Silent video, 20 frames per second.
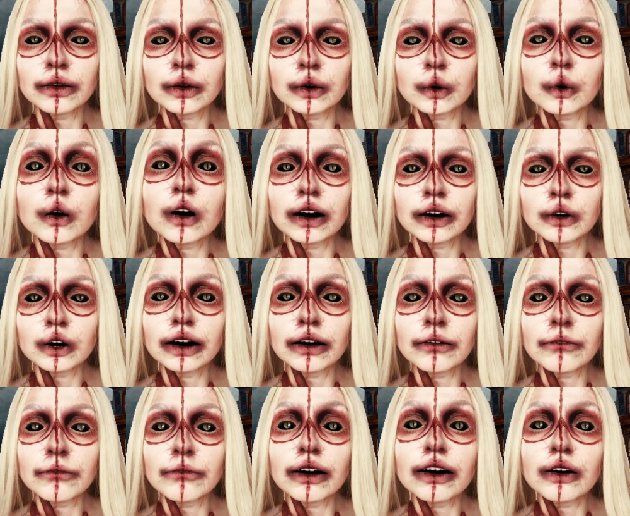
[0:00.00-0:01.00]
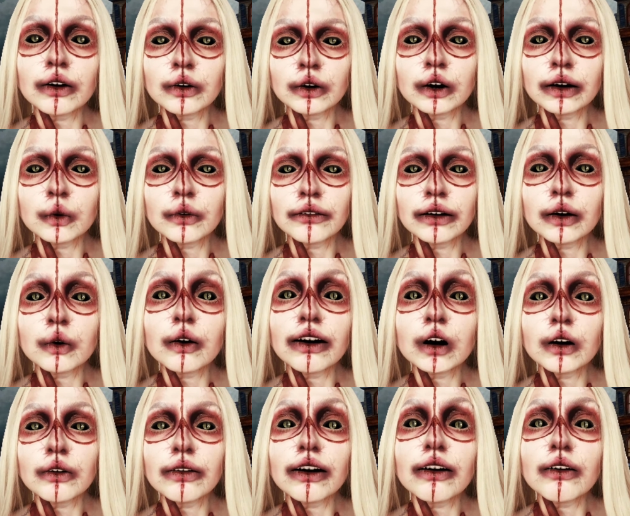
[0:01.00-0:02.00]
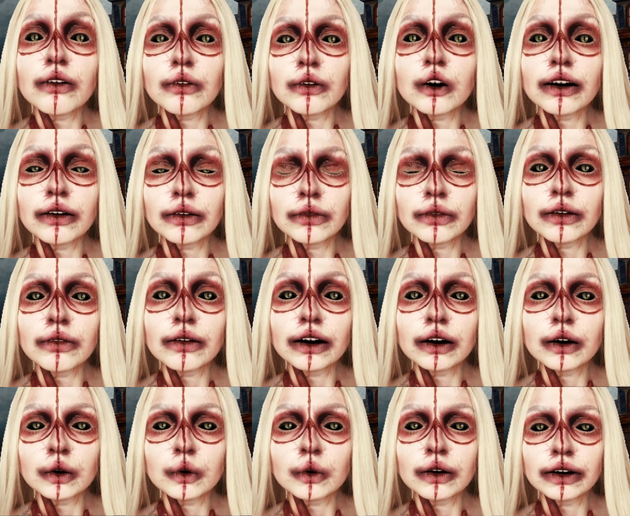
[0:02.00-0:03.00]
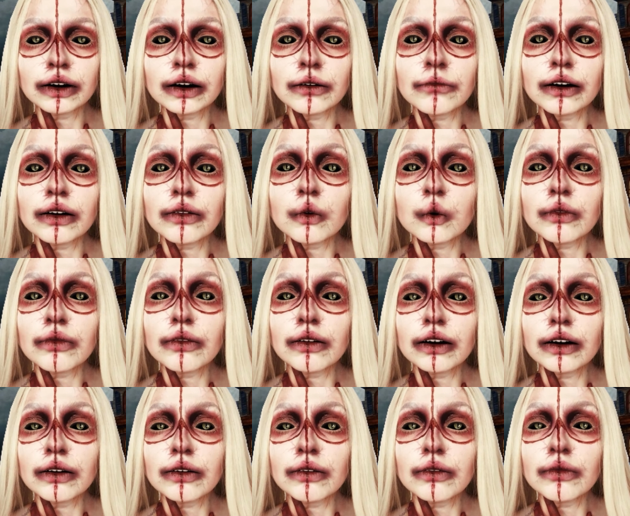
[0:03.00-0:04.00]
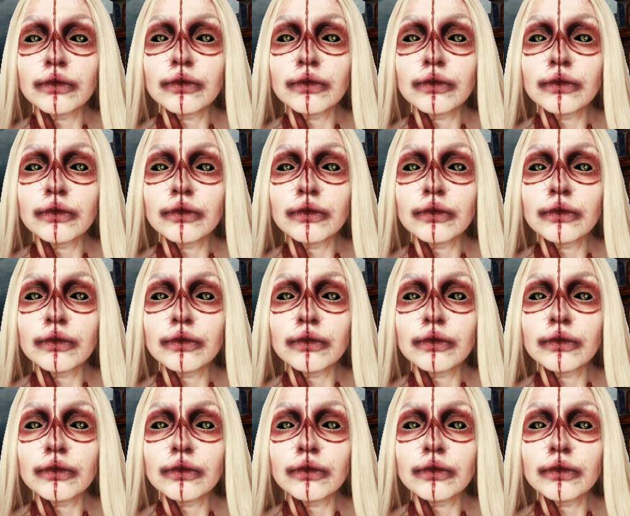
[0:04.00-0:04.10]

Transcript: Watching them then, there was no doubt that Annie was the mother now.